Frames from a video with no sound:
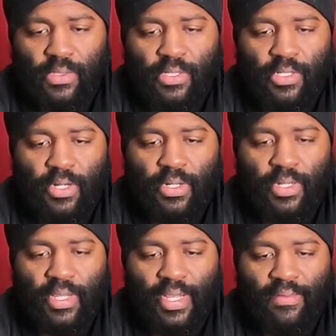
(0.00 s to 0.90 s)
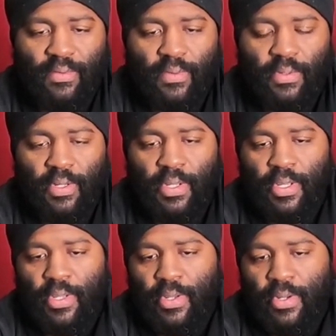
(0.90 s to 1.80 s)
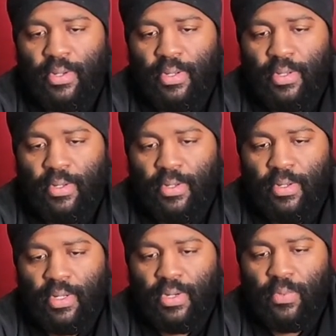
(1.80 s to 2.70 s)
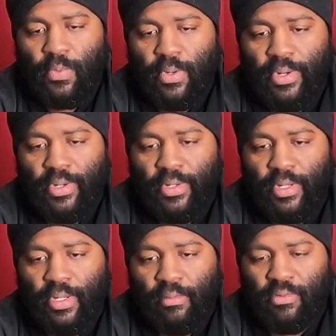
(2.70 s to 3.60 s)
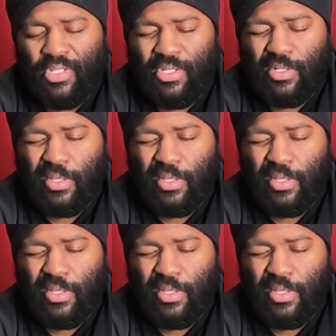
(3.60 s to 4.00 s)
a certain level in the water, just